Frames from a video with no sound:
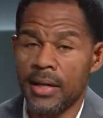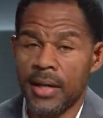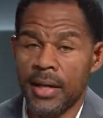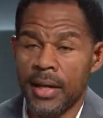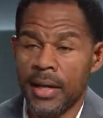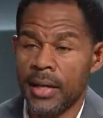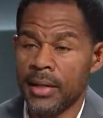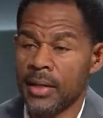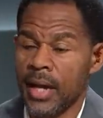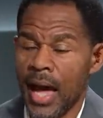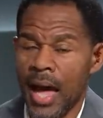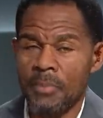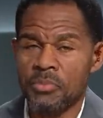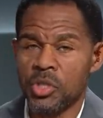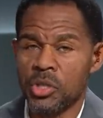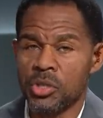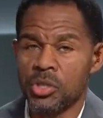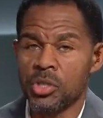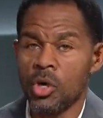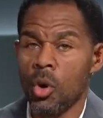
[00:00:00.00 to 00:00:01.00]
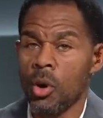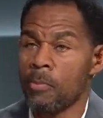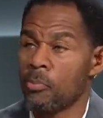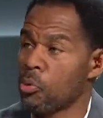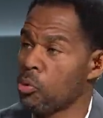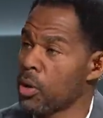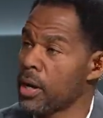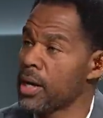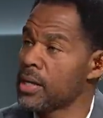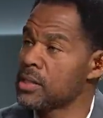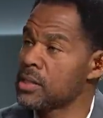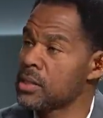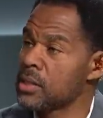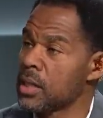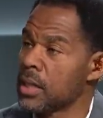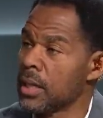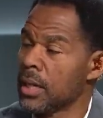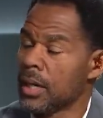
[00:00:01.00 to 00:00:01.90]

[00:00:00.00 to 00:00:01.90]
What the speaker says: And I'm just so impressed